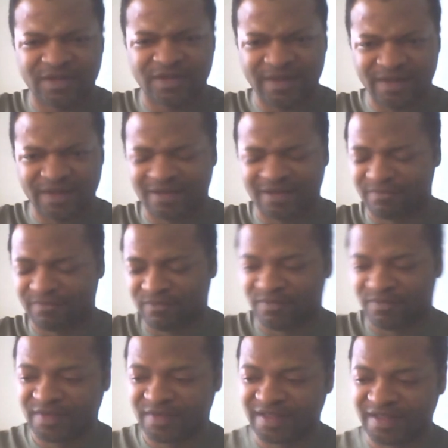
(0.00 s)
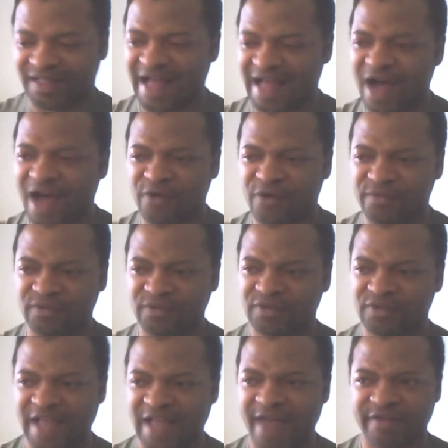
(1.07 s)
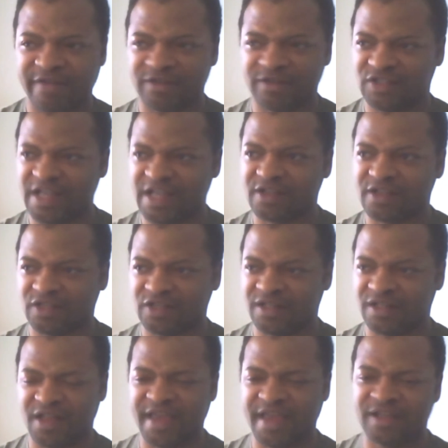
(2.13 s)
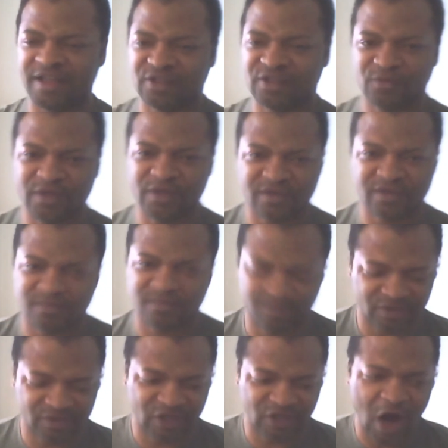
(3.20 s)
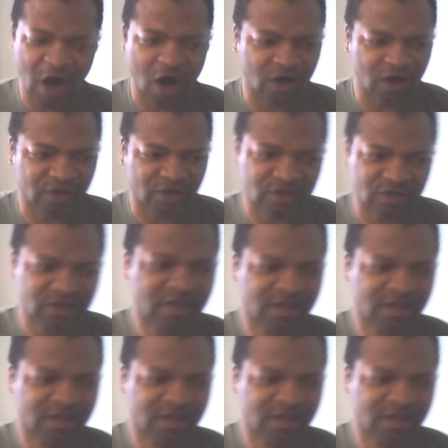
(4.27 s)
and clowns having sex in lakes with dogs.